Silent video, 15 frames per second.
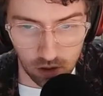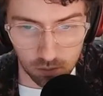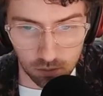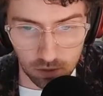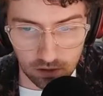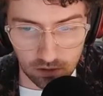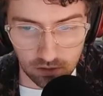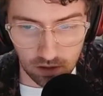
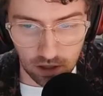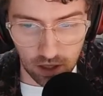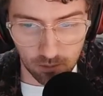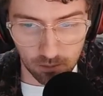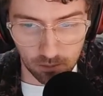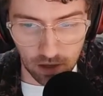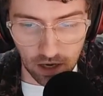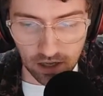But
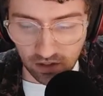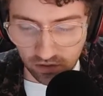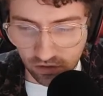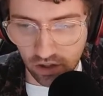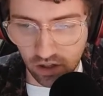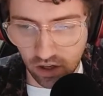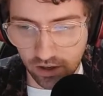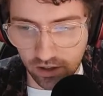I guess
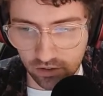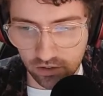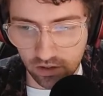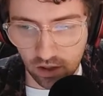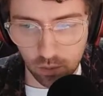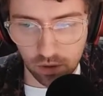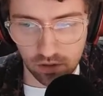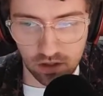
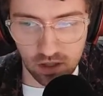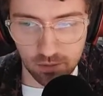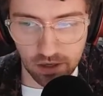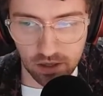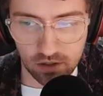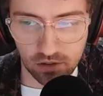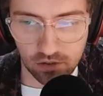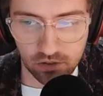another way to think
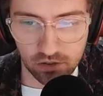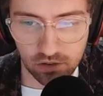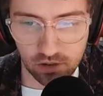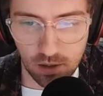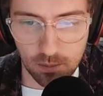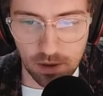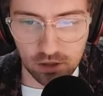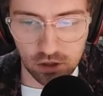about it is,
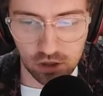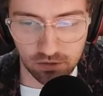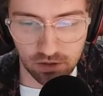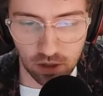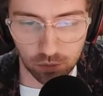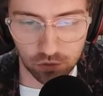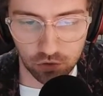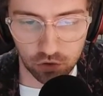imagine if
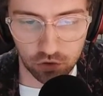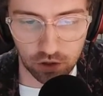that was just